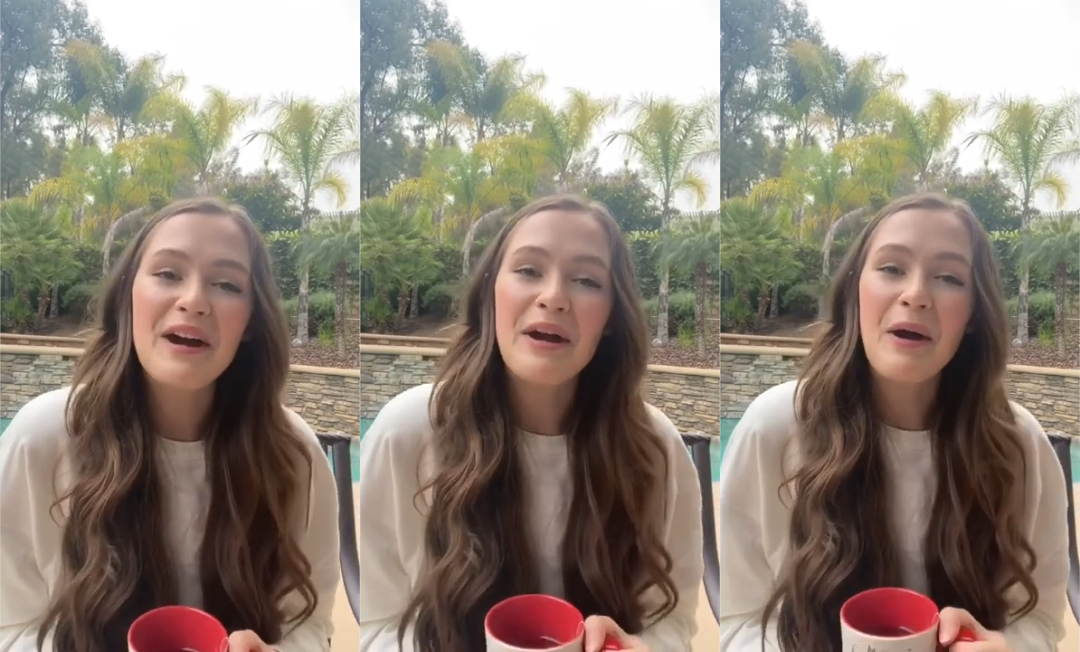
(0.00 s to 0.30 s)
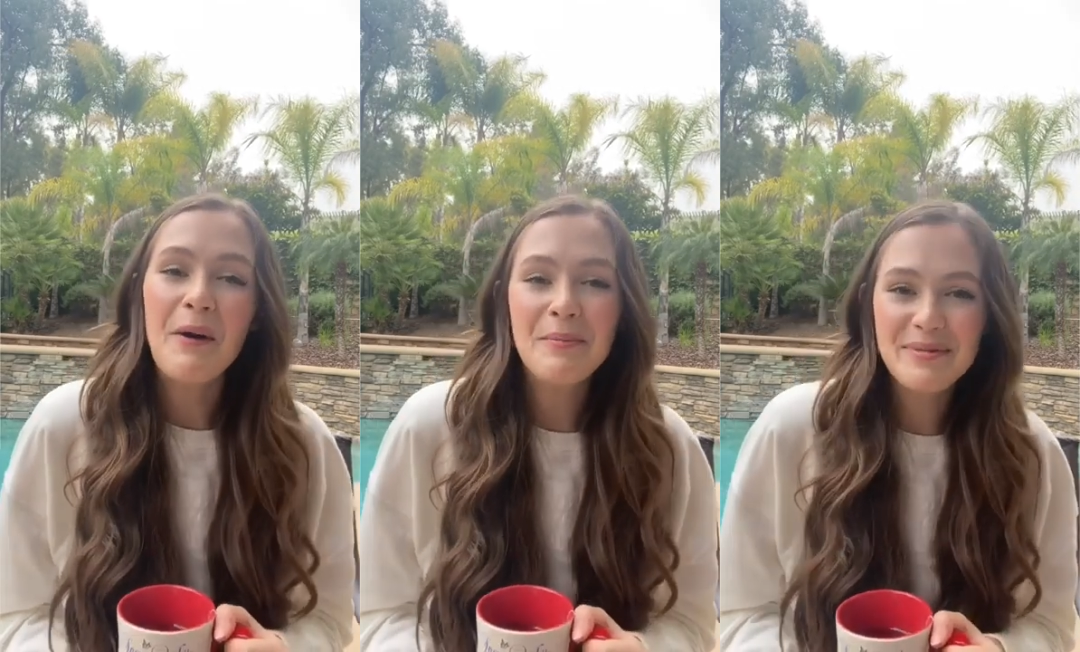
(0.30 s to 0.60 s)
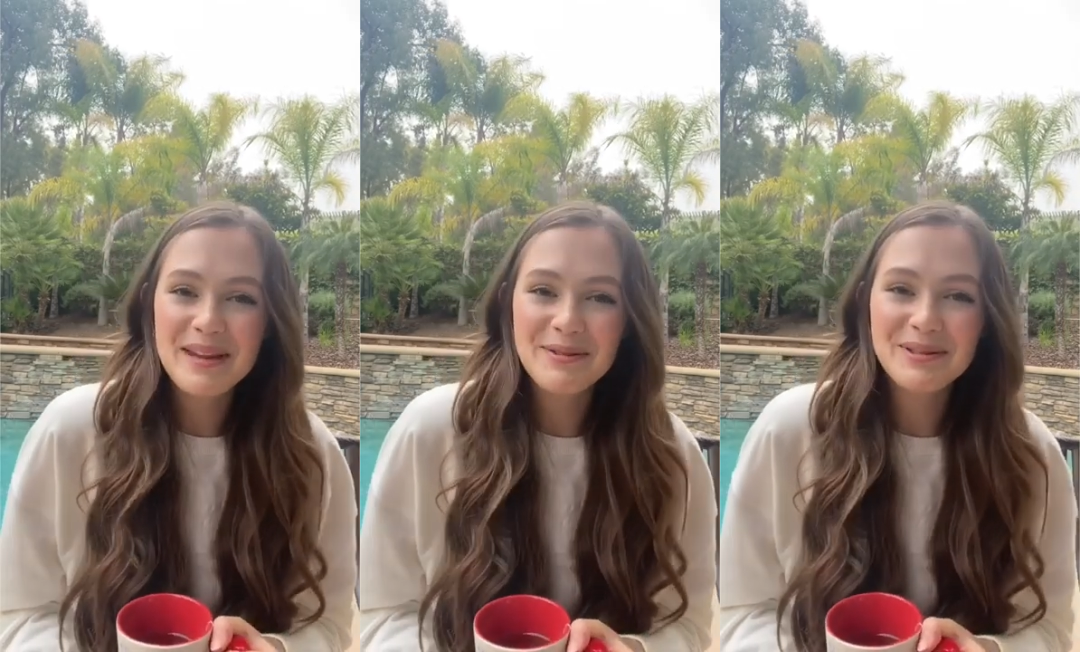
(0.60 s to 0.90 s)
I hope
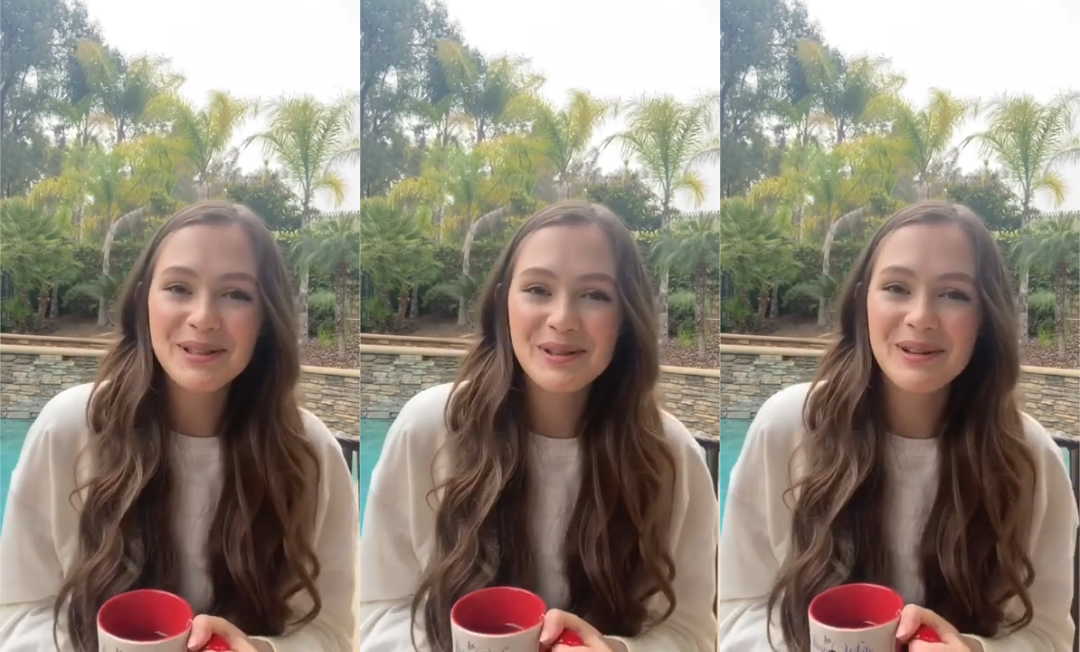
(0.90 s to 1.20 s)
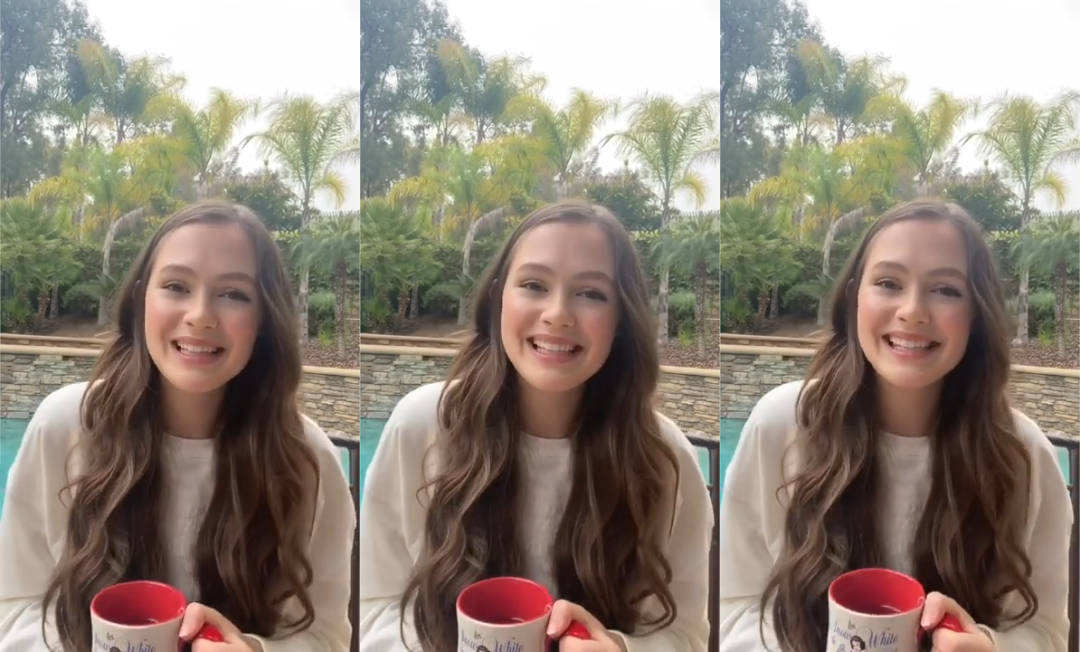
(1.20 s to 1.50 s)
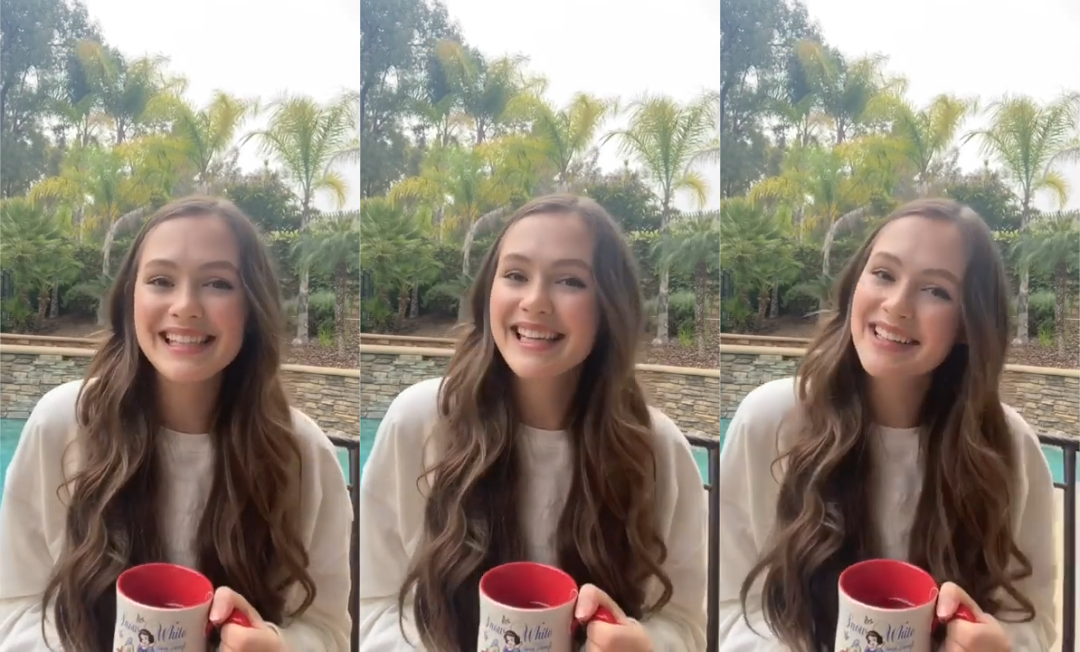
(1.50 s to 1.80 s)
that you enjoyed
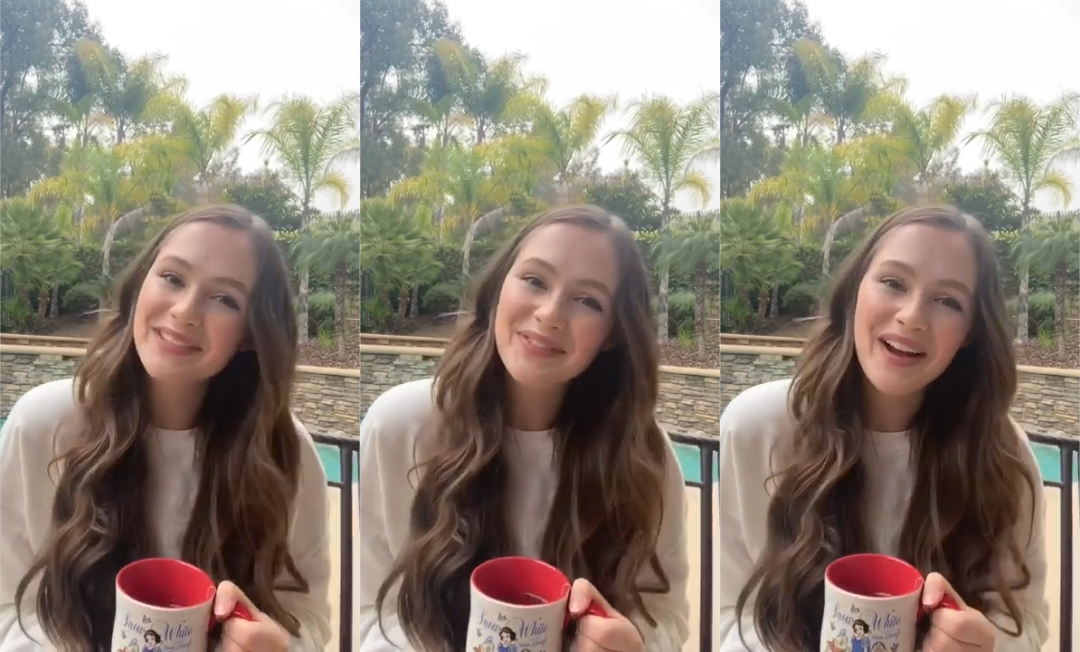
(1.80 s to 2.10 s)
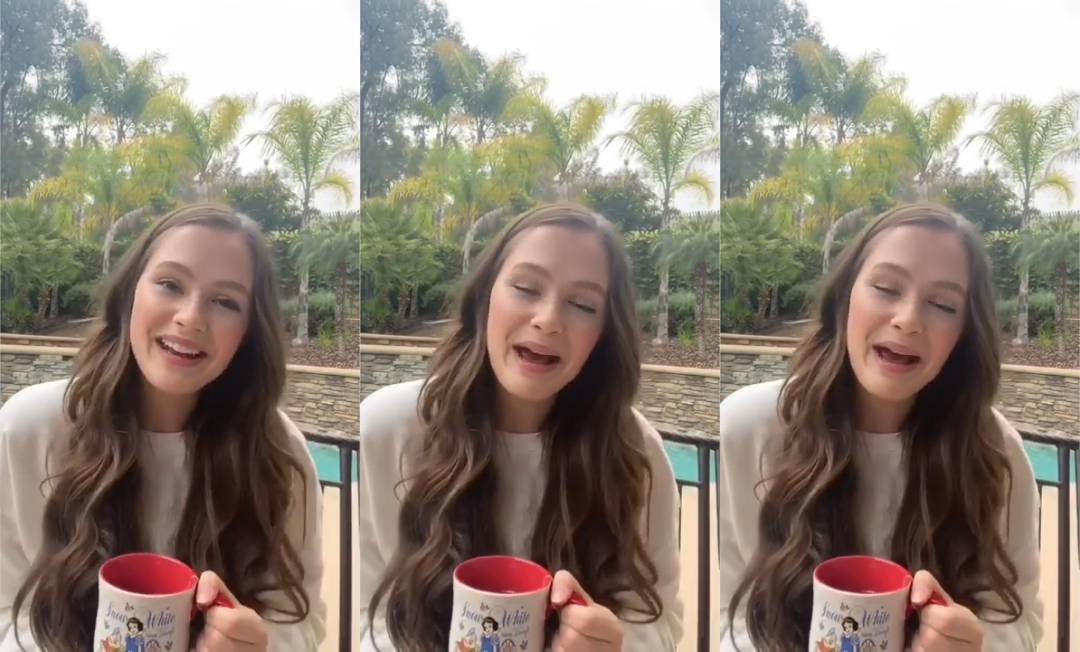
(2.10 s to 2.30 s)
this little fun